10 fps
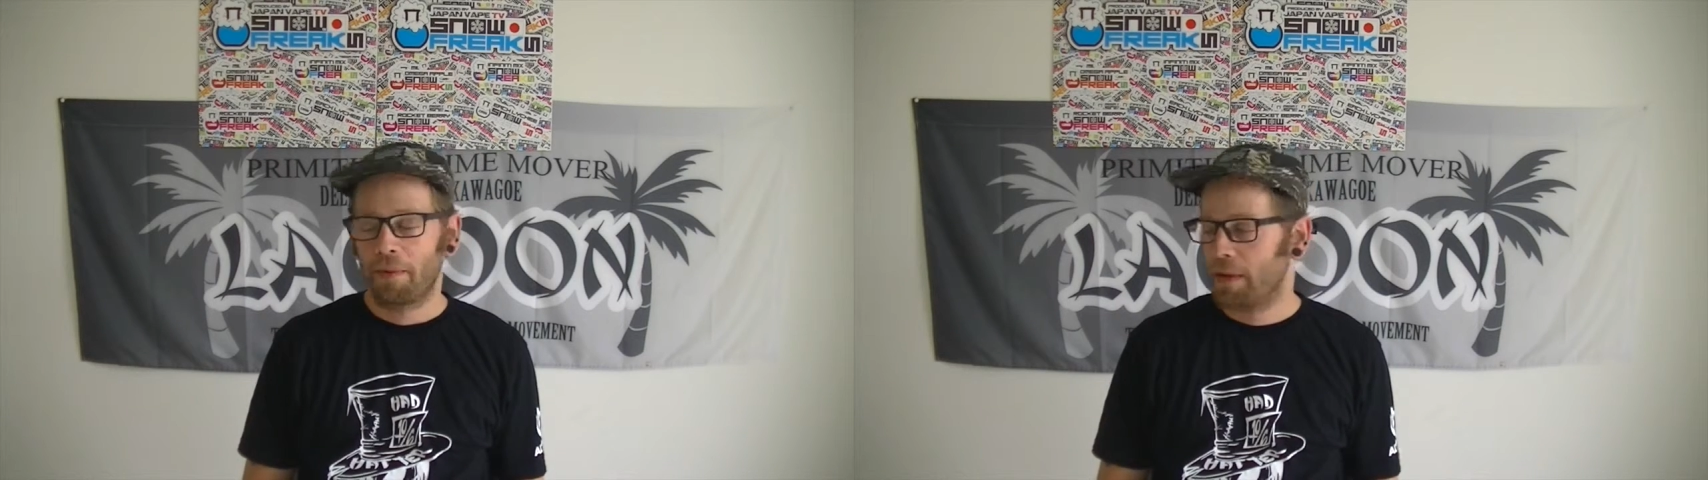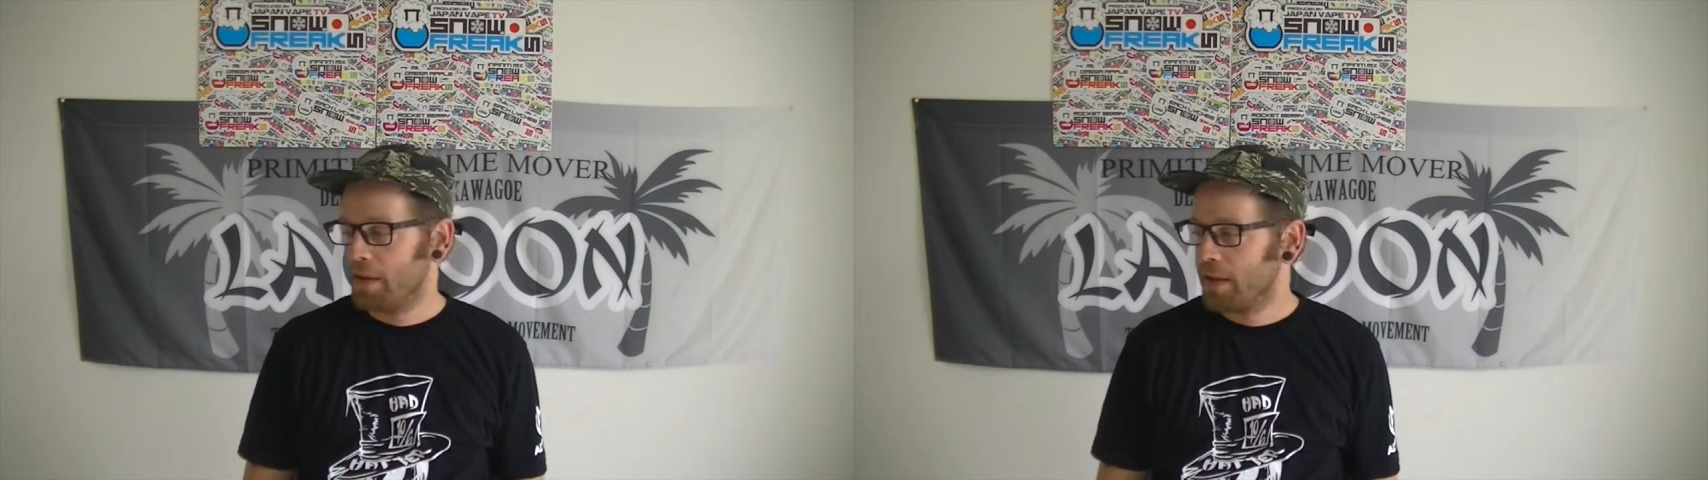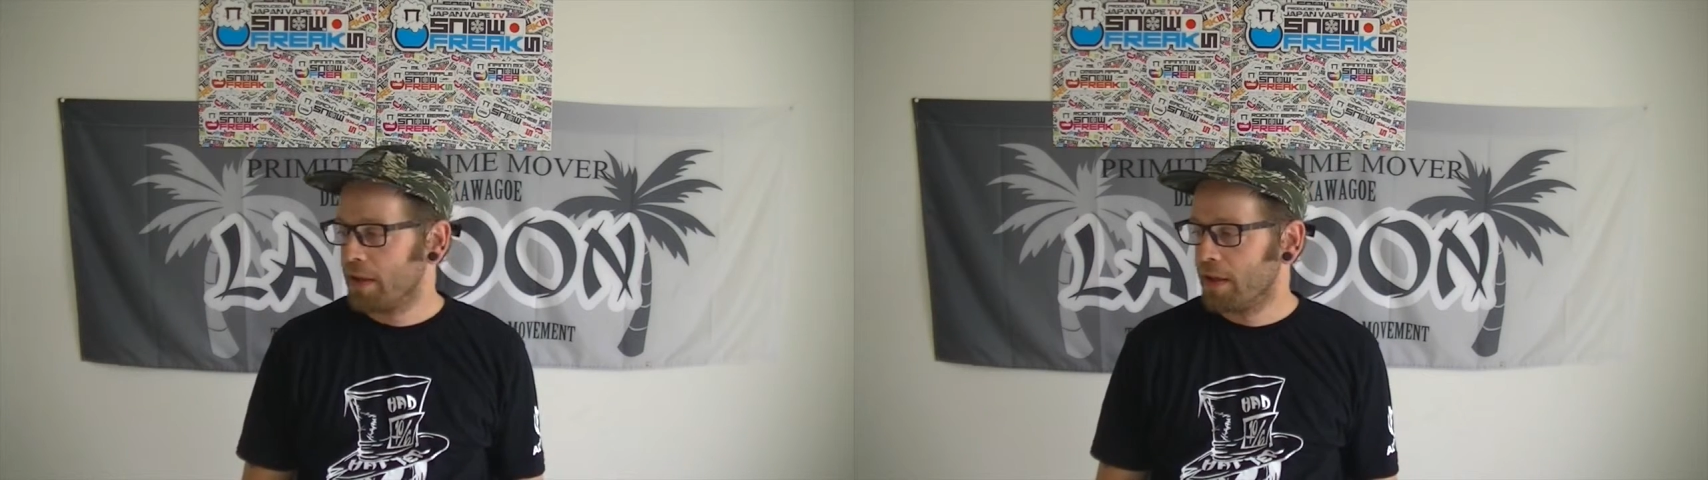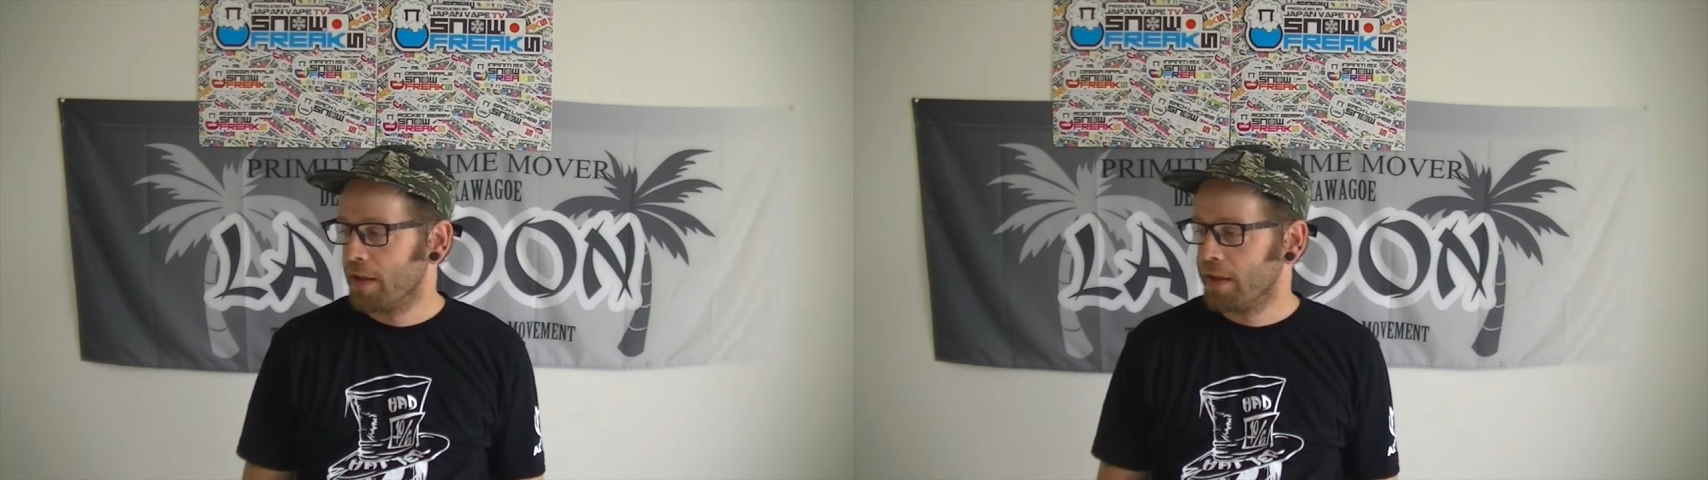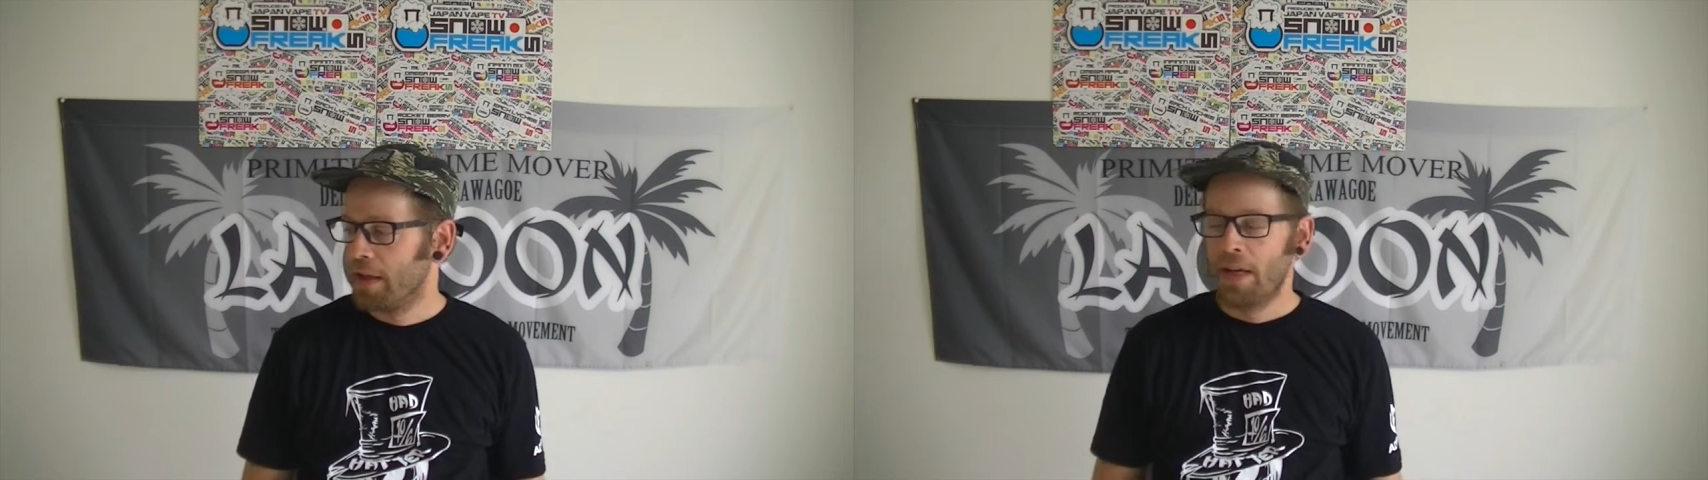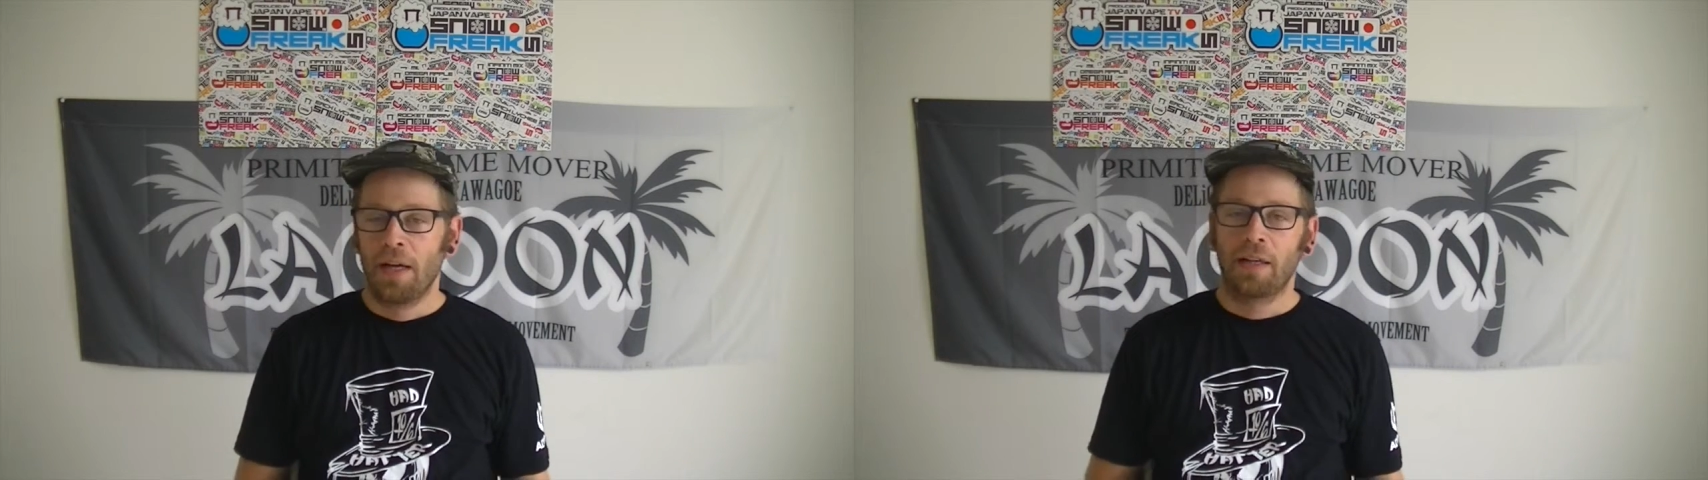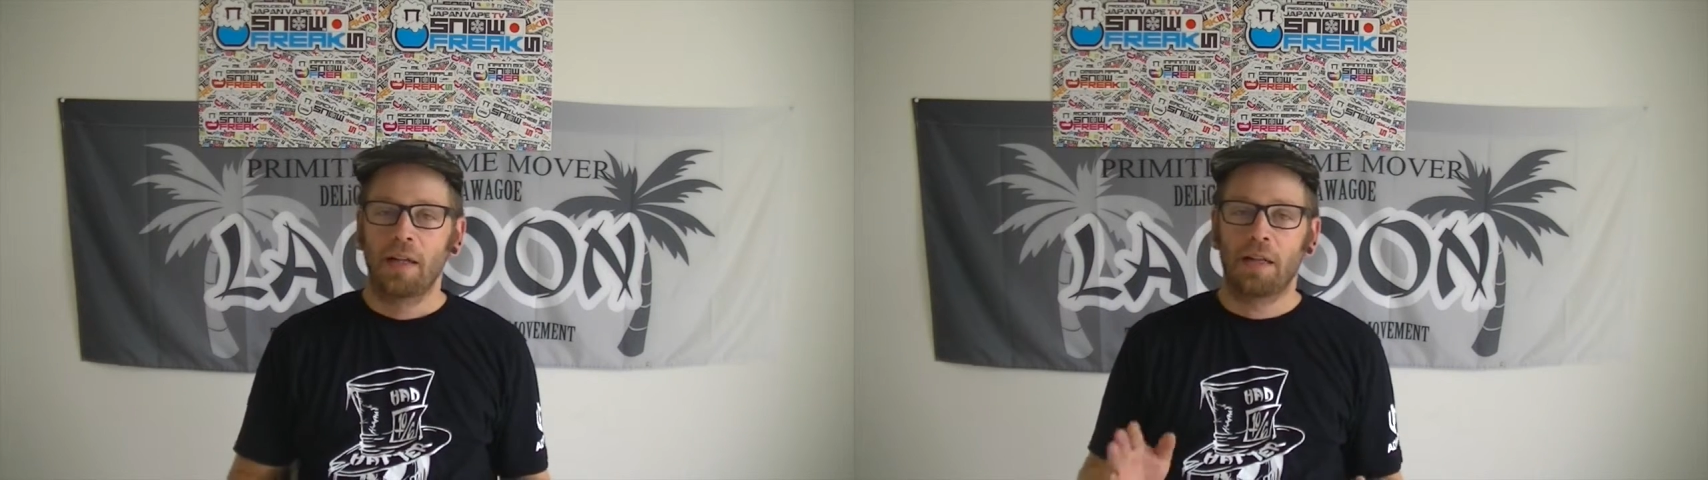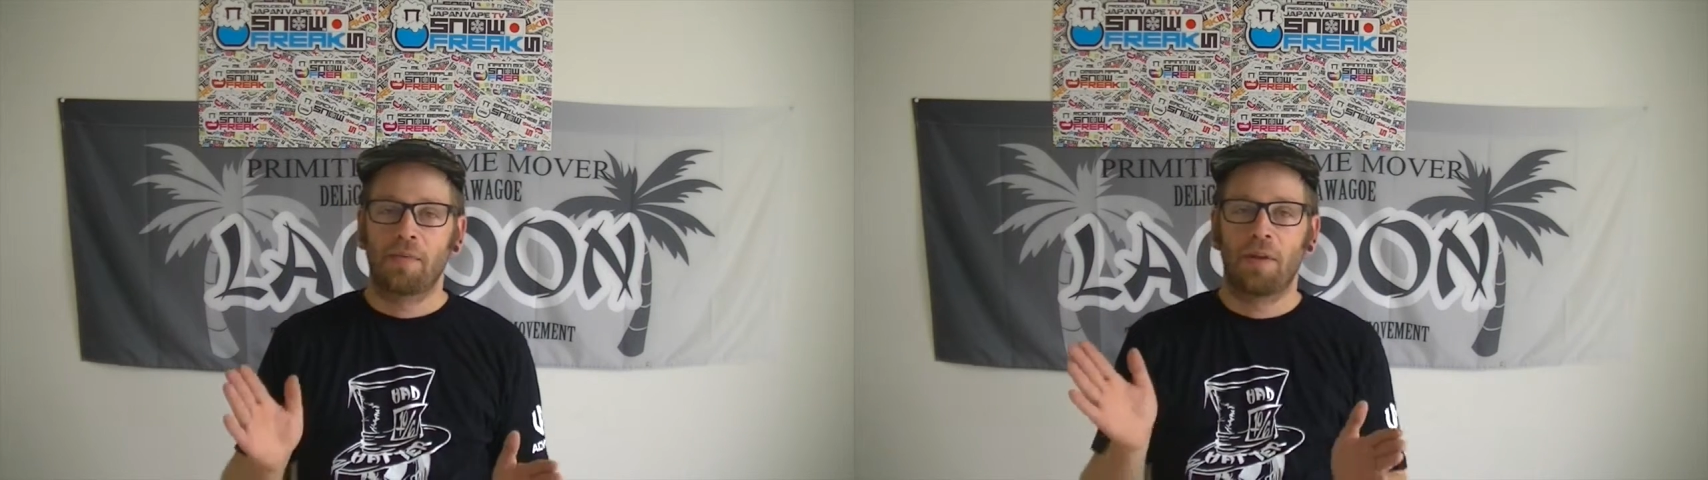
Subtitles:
And good.